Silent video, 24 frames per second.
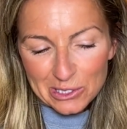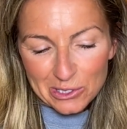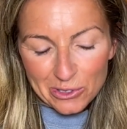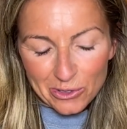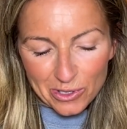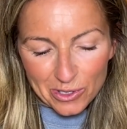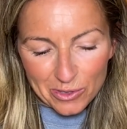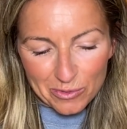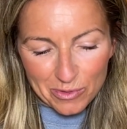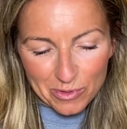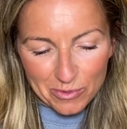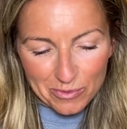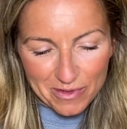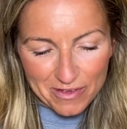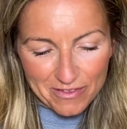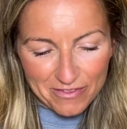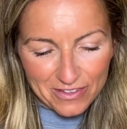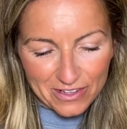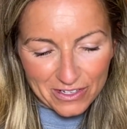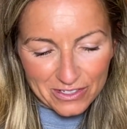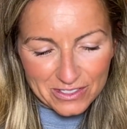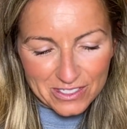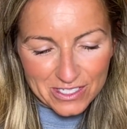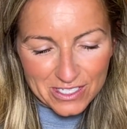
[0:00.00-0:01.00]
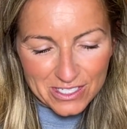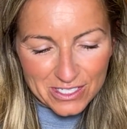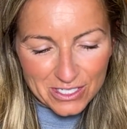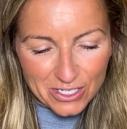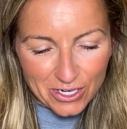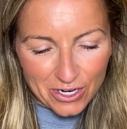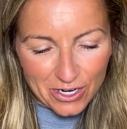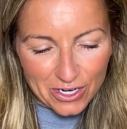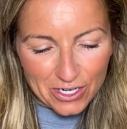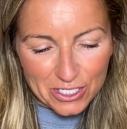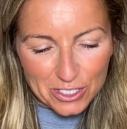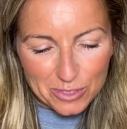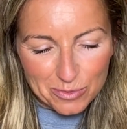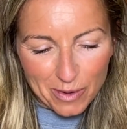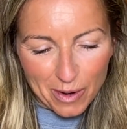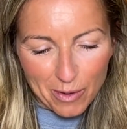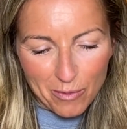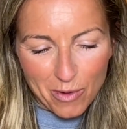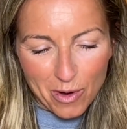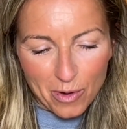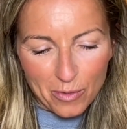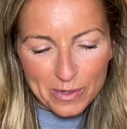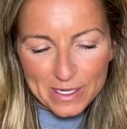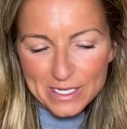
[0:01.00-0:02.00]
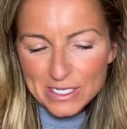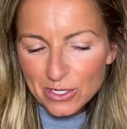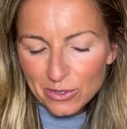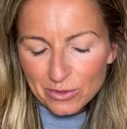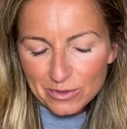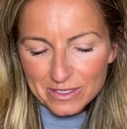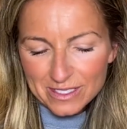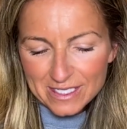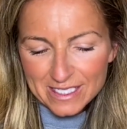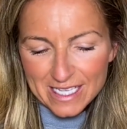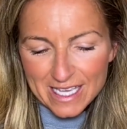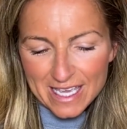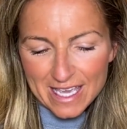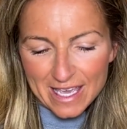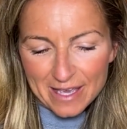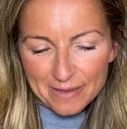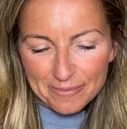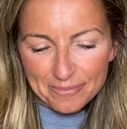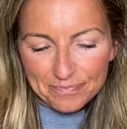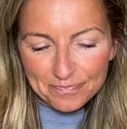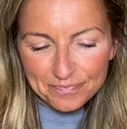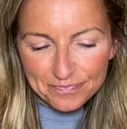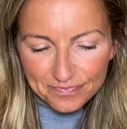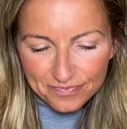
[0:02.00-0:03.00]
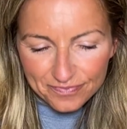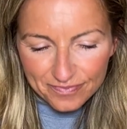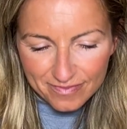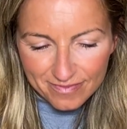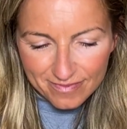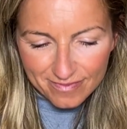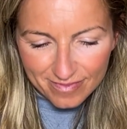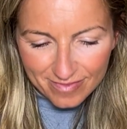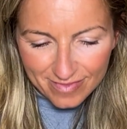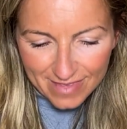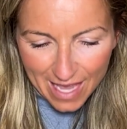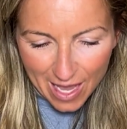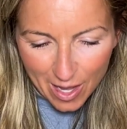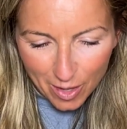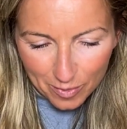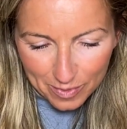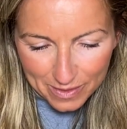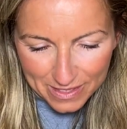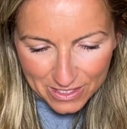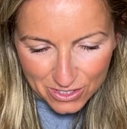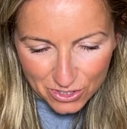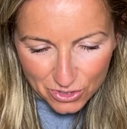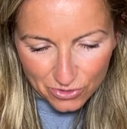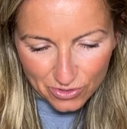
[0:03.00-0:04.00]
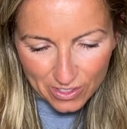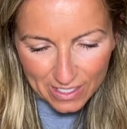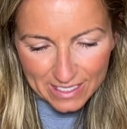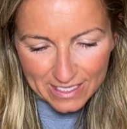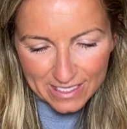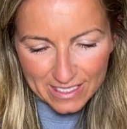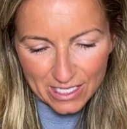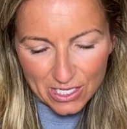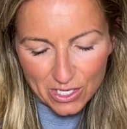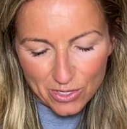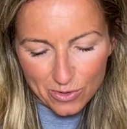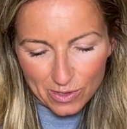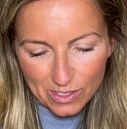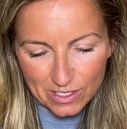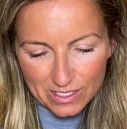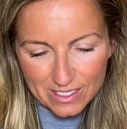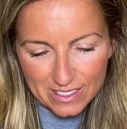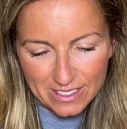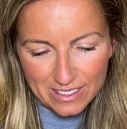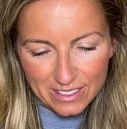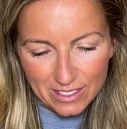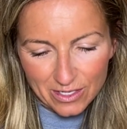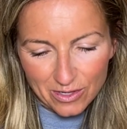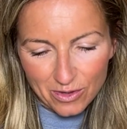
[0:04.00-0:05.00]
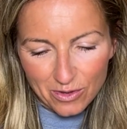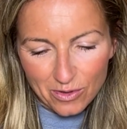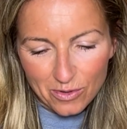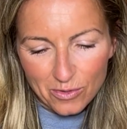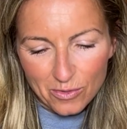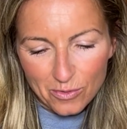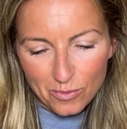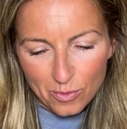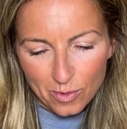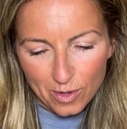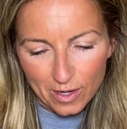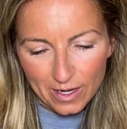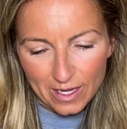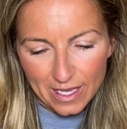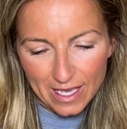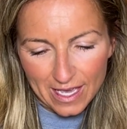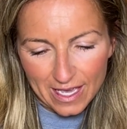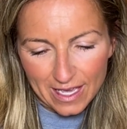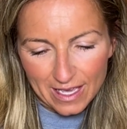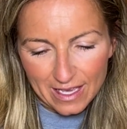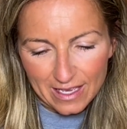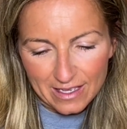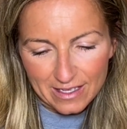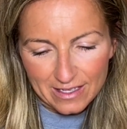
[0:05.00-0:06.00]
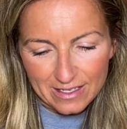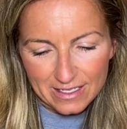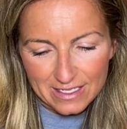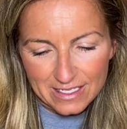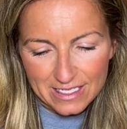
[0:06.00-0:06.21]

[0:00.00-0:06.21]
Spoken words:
Lord, when we feel discouraged by what we don't see, help us trust that you are still working.